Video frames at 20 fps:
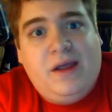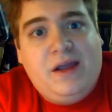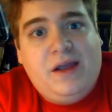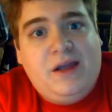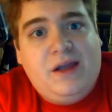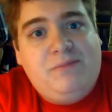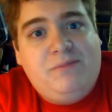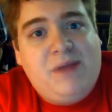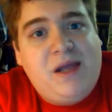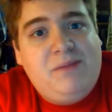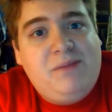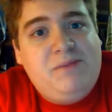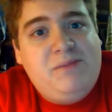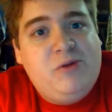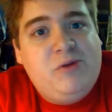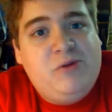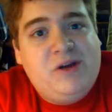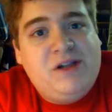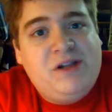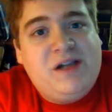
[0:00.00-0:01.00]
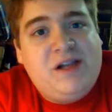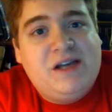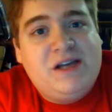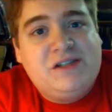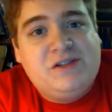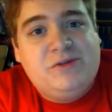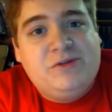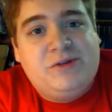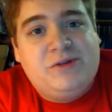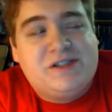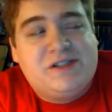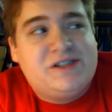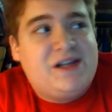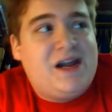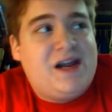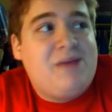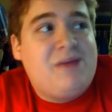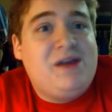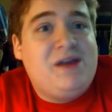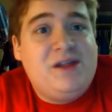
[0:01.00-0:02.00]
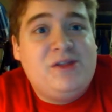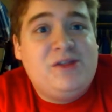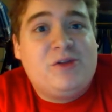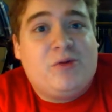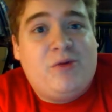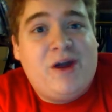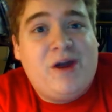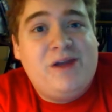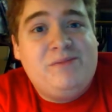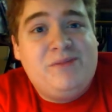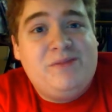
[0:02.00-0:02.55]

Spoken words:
It made me realize, Lucas, that I'm in the right